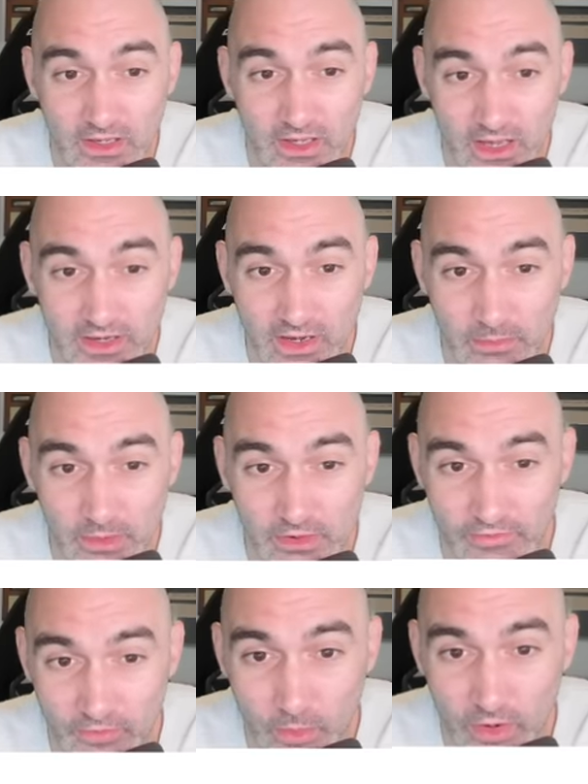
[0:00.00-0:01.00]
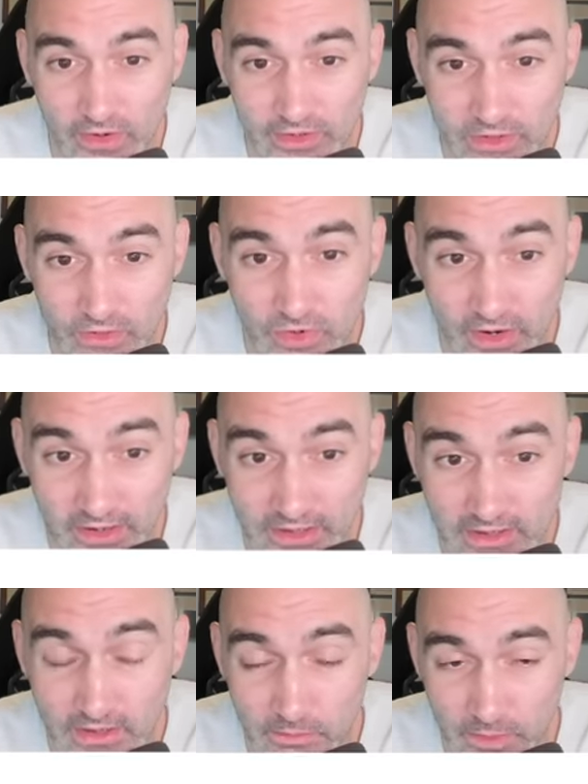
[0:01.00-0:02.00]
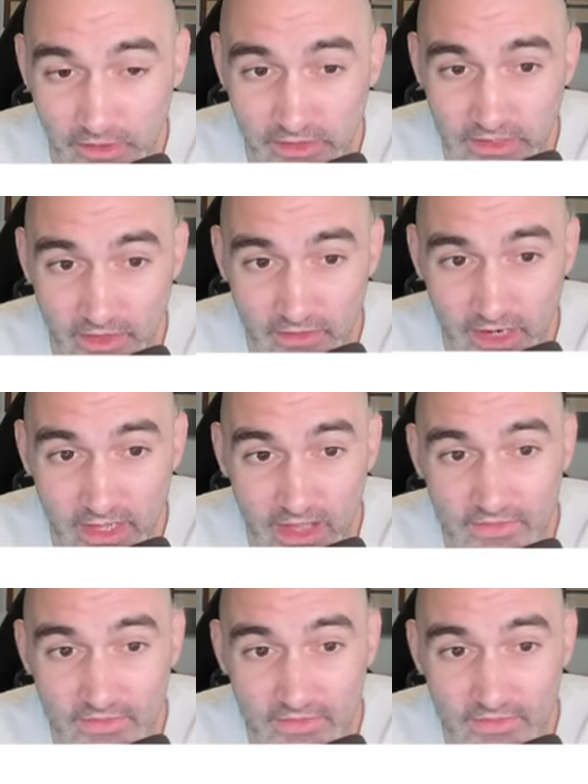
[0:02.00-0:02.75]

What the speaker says: number for the Ukrainian military, right?